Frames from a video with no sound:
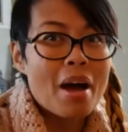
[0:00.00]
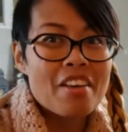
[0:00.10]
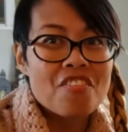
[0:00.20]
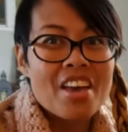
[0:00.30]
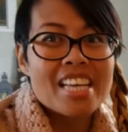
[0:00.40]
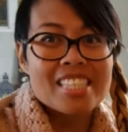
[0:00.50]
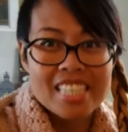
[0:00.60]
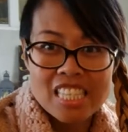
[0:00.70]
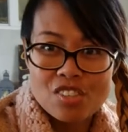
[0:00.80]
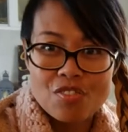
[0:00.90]
my face,
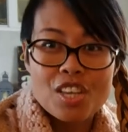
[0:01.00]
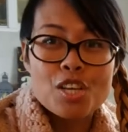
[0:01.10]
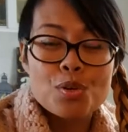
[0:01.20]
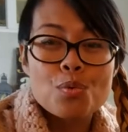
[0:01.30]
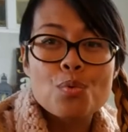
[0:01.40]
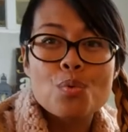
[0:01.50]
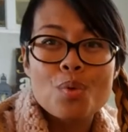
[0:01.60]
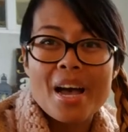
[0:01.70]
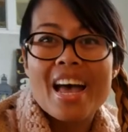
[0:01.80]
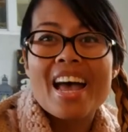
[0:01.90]
six feet
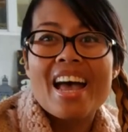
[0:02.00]
away,